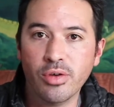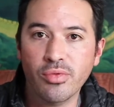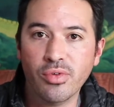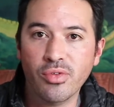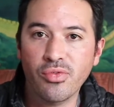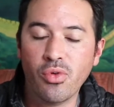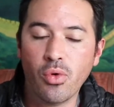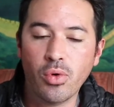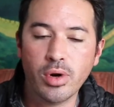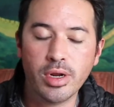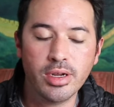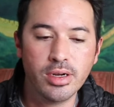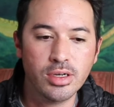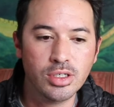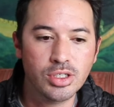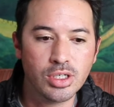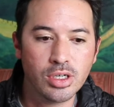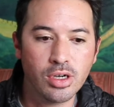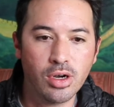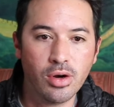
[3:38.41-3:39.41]
over 40
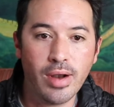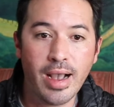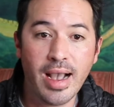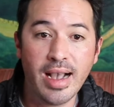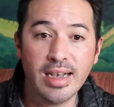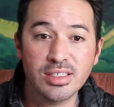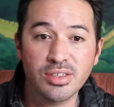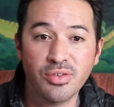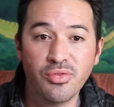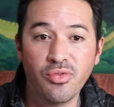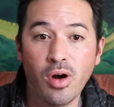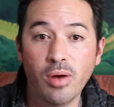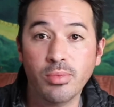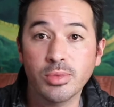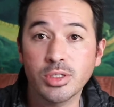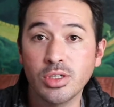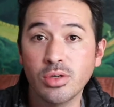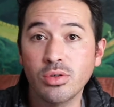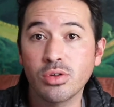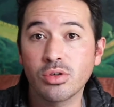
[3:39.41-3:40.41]
years ago as a
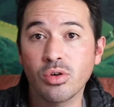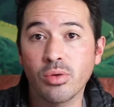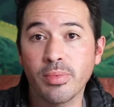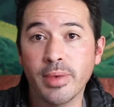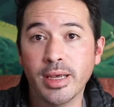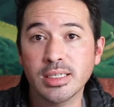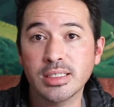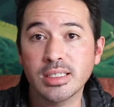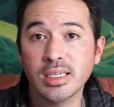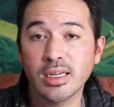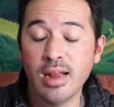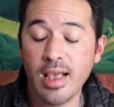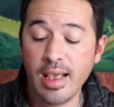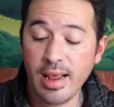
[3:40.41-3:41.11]
pharmaceutical medicine.